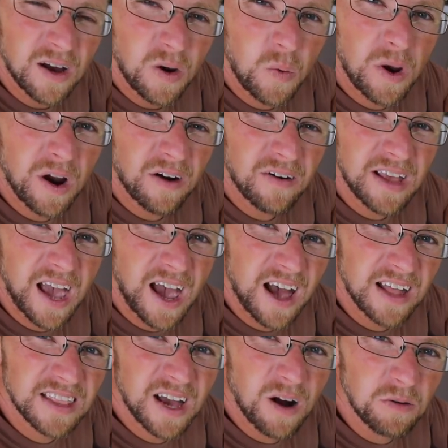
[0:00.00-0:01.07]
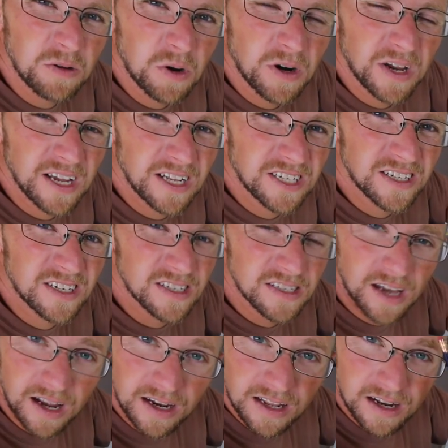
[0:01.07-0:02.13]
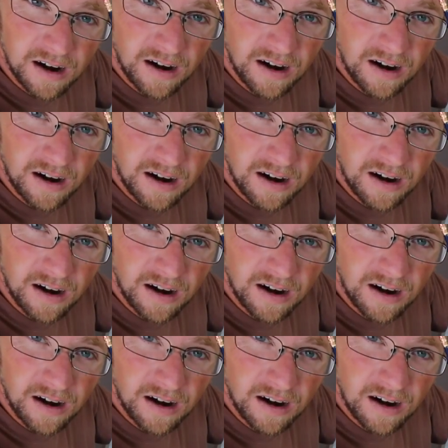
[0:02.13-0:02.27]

We already had the outdoor kitchen designed in